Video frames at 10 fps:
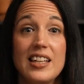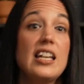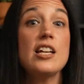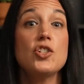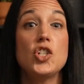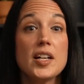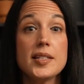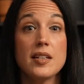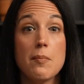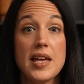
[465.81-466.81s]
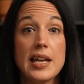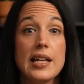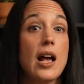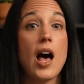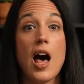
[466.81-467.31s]
In just a
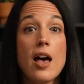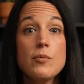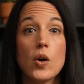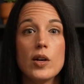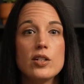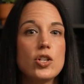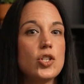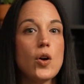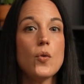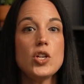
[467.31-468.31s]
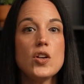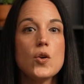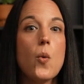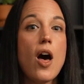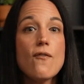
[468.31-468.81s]
minute, I'm going to show
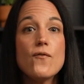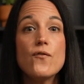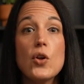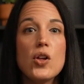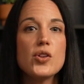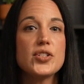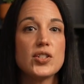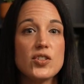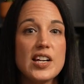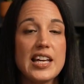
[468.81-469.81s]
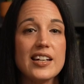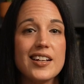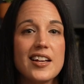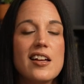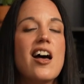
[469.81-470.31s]
you a full screen.
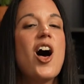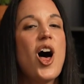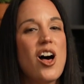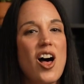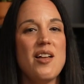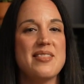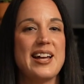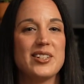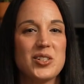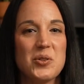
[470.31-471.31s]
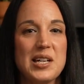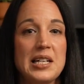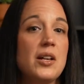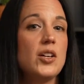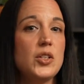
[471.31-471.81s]
On that
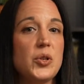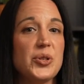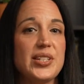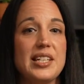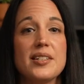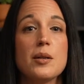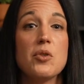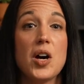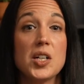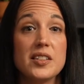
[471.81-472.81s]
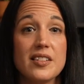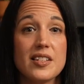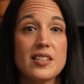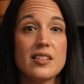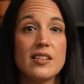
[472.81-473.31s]
screen, you'll see some
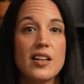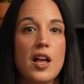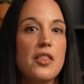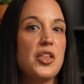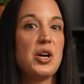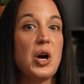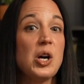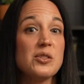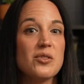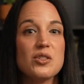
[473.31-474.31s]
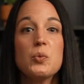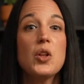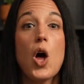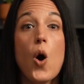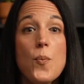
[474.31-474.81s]
curtains. The curtains
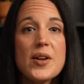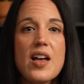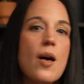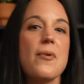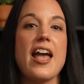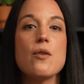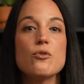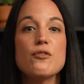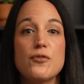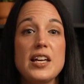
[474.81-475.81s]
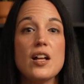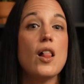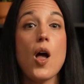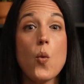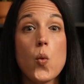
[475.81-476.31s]
will open up and reveal
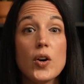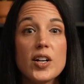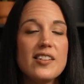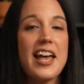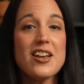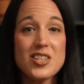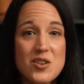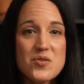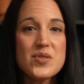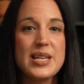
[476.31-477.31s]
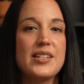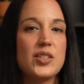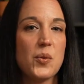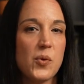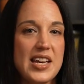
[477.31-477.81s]
a word that you get
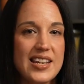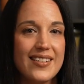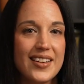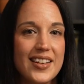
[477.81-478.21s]
to read.